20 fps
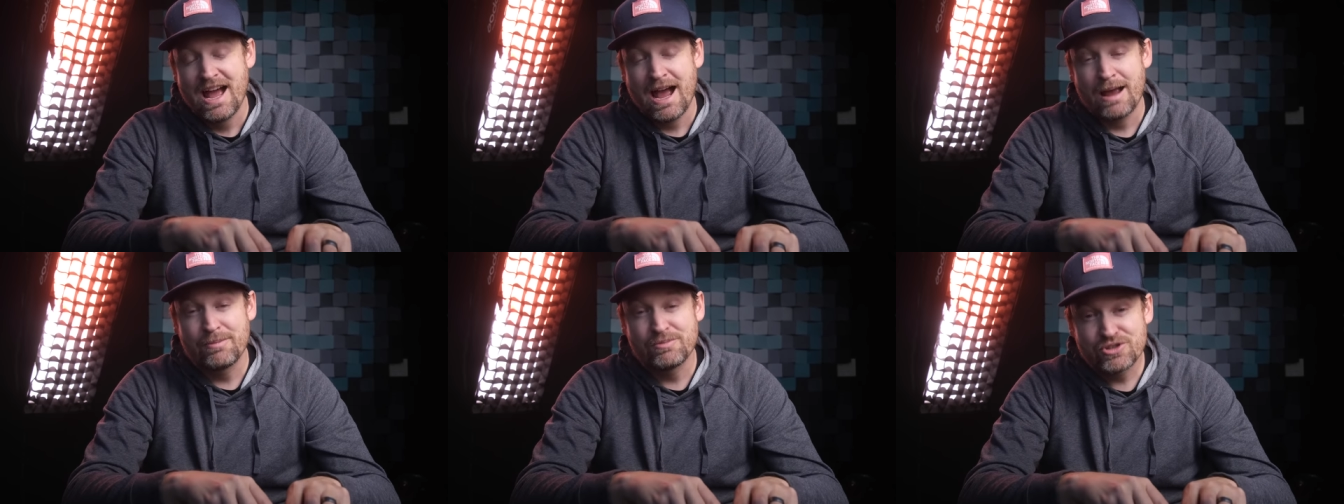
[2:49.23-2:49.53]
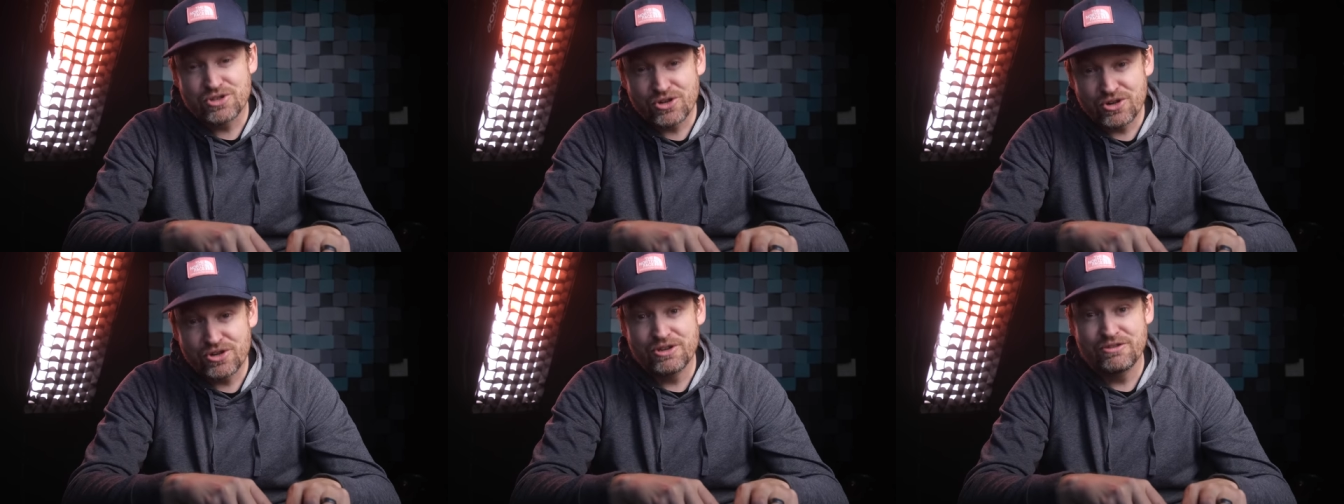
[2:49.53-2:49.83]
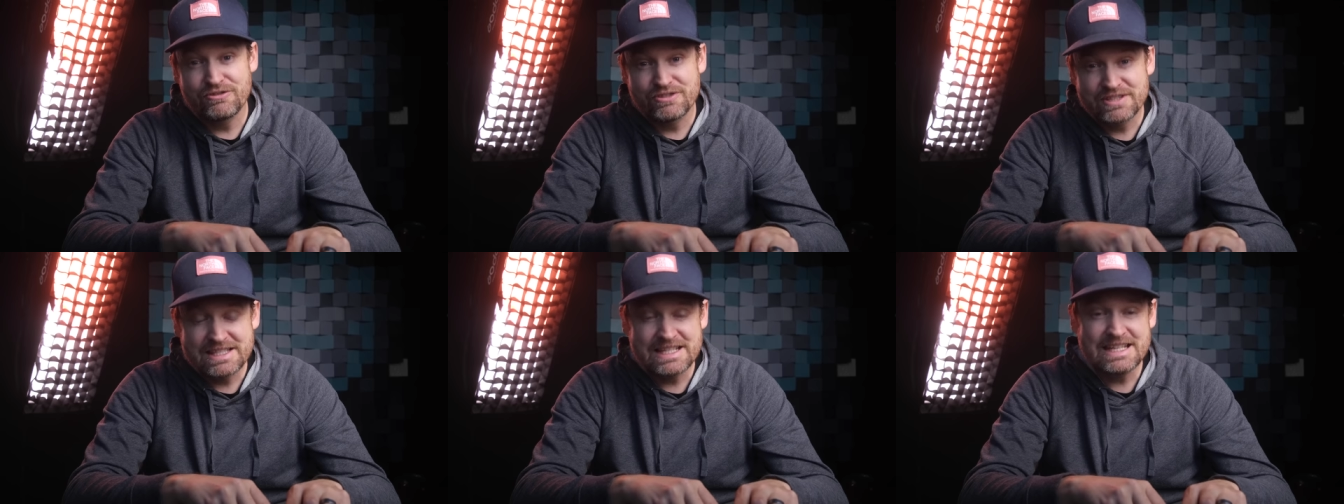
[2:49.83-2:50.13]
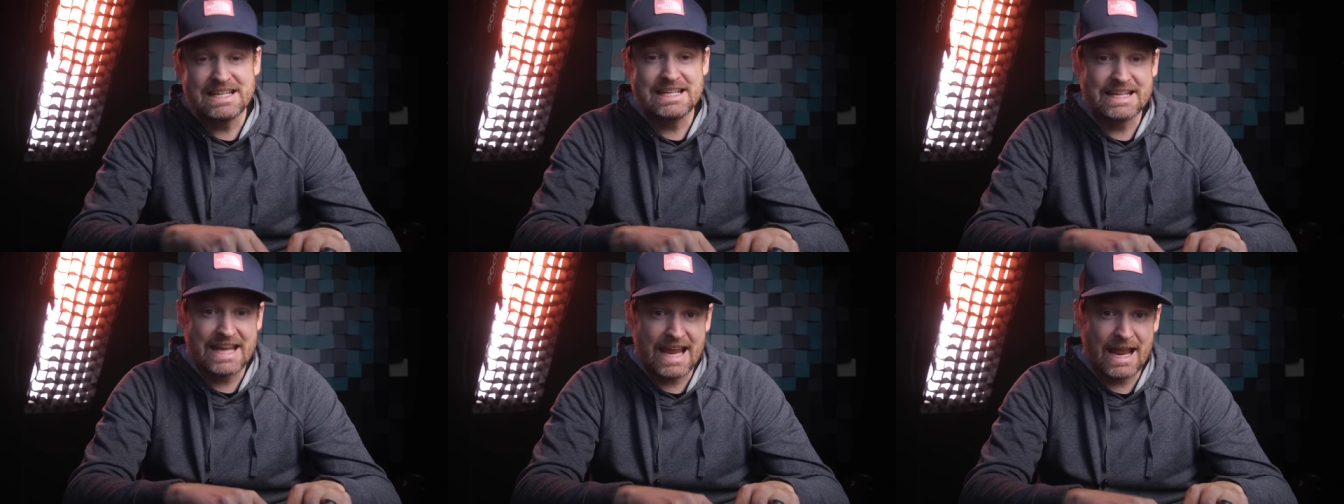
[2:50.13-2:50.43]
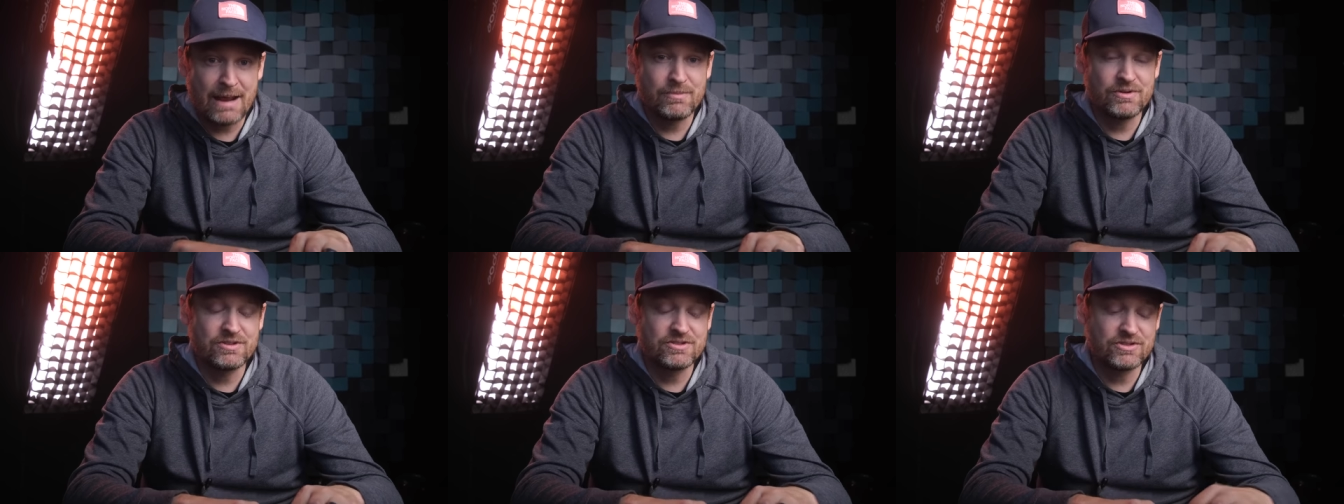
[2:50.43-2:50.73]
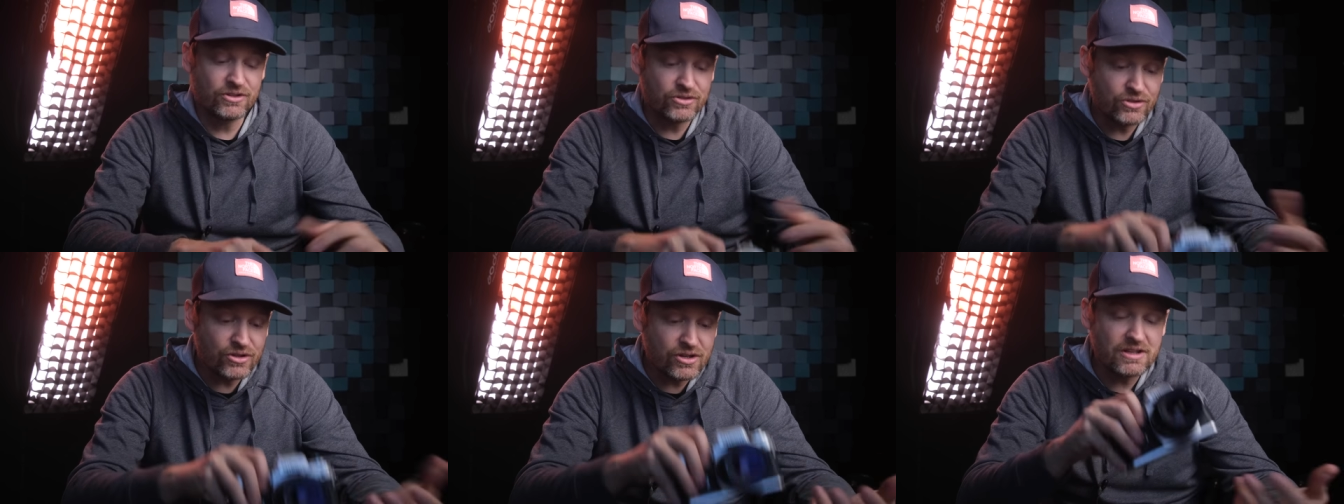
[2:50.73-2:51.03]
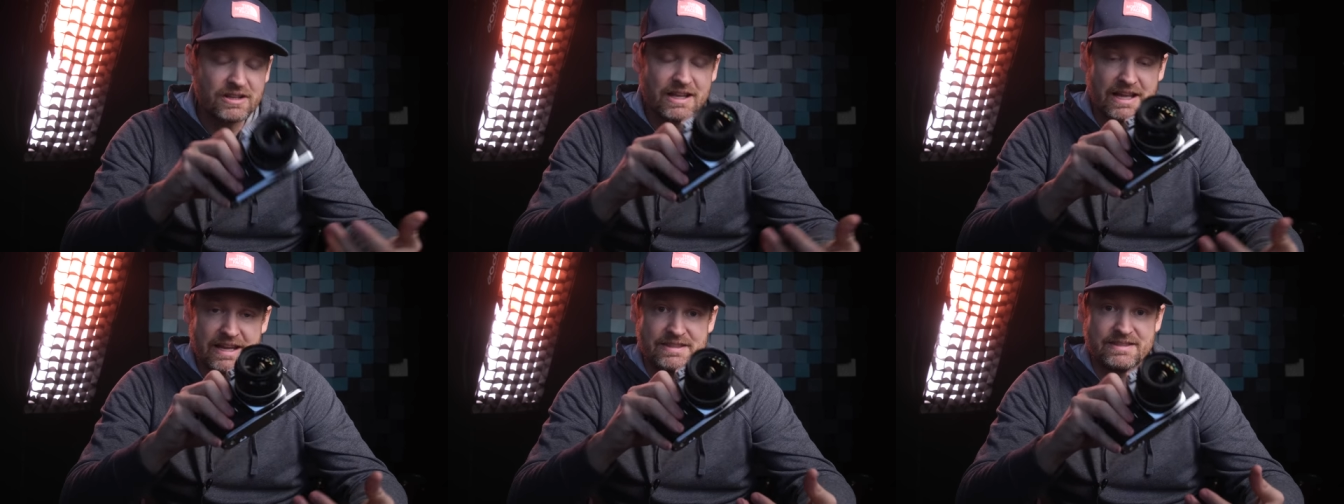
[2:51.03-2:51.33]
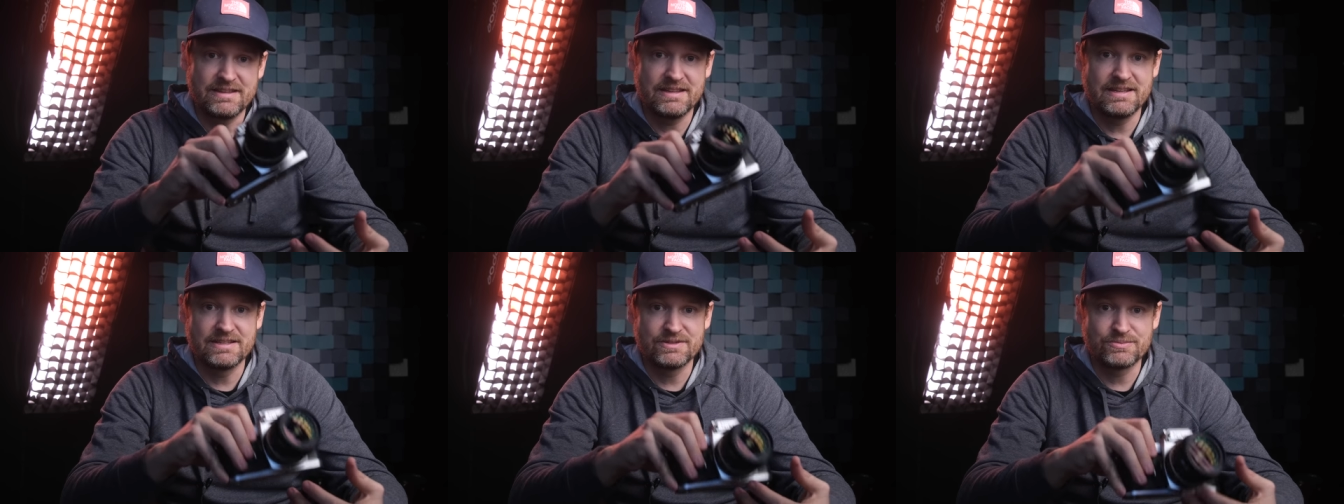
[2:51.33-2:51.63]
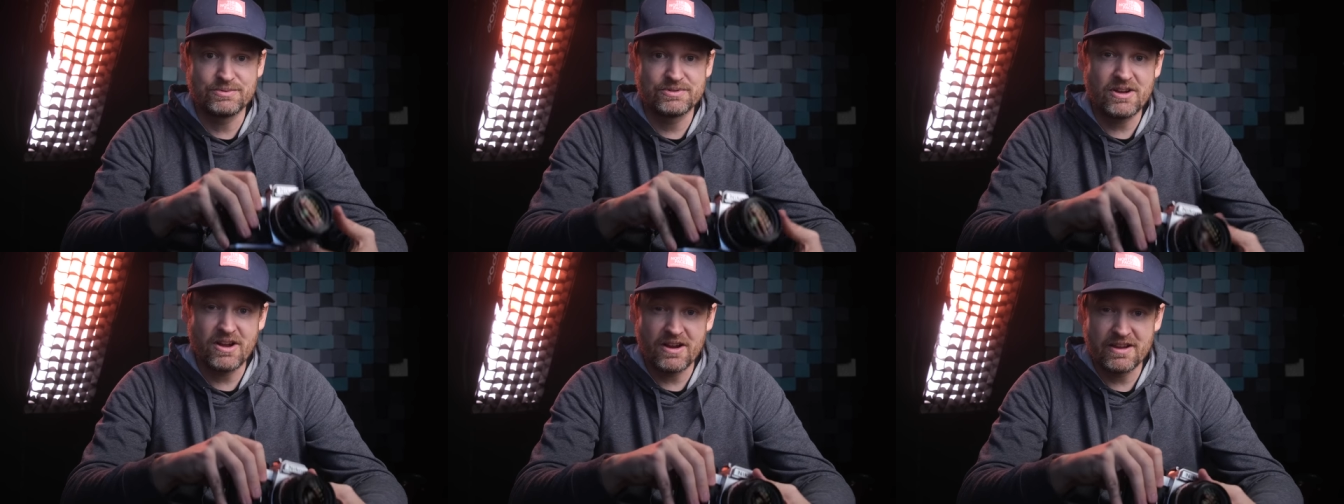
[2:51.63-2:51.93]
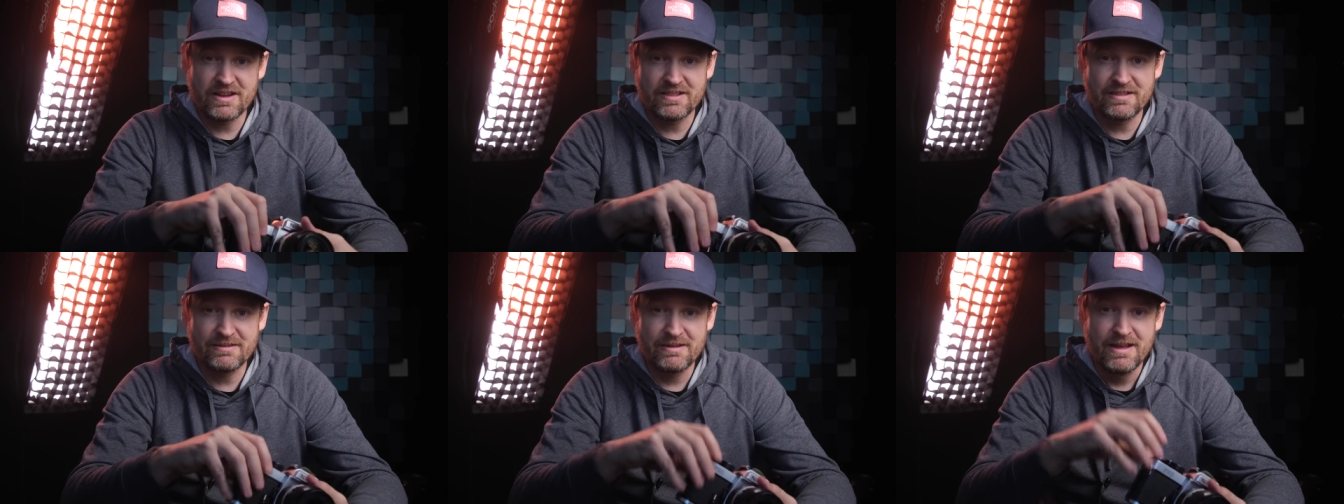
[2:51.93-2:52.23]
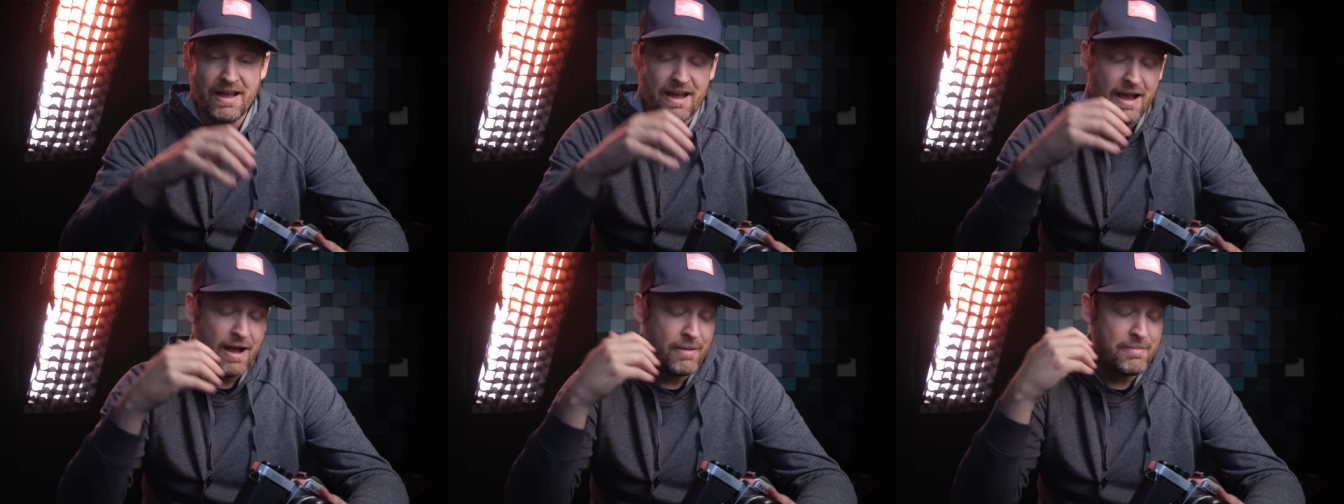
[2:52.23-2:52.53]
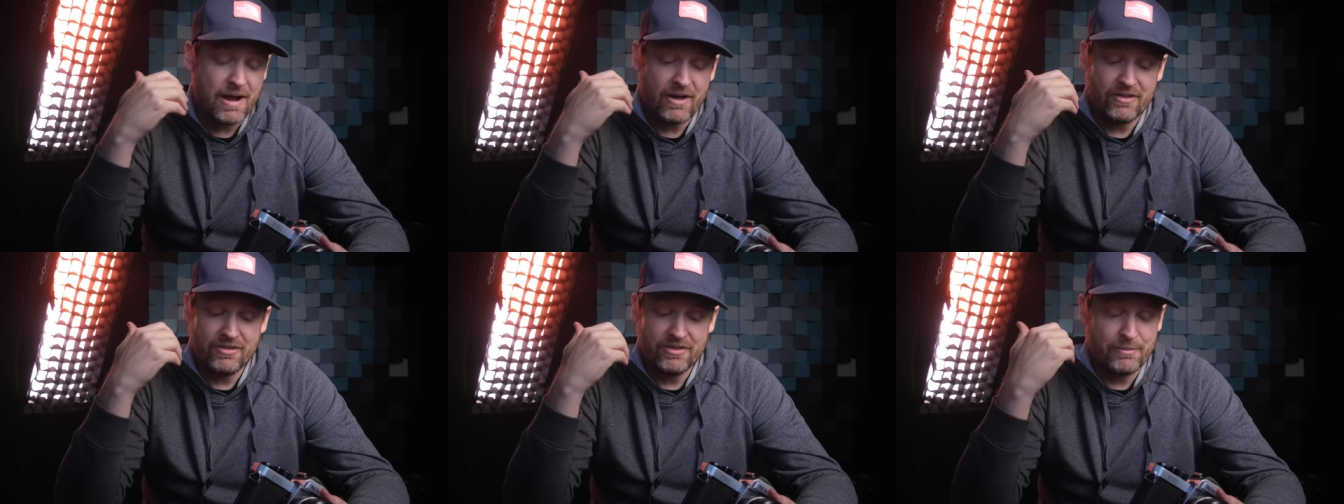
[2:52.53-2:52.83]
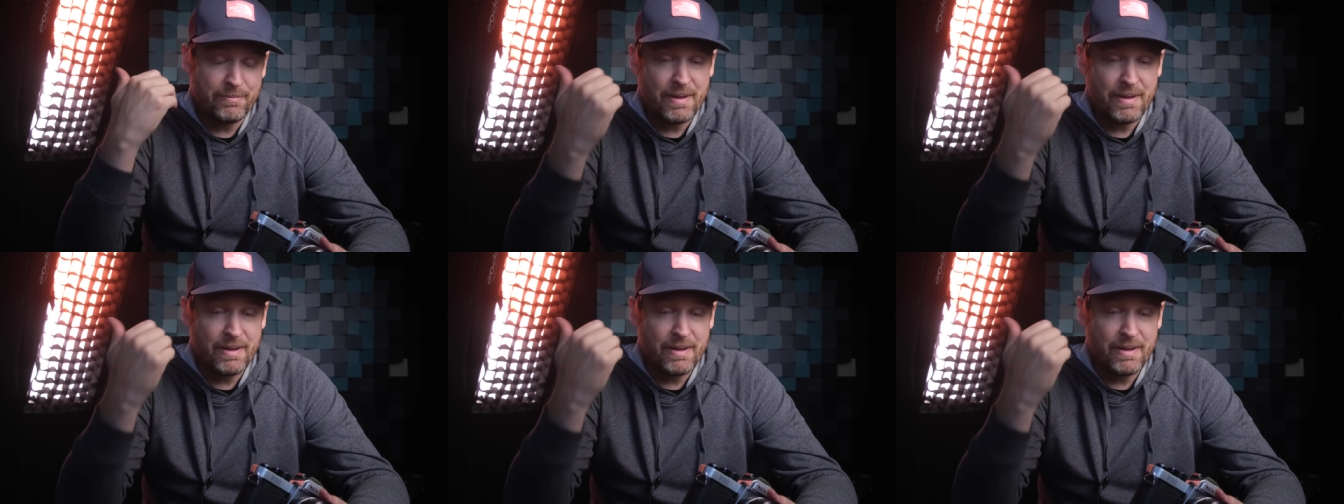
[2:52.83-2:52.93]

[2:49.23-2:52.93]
I'm sure you've seen cameras that look like these. We're talking about the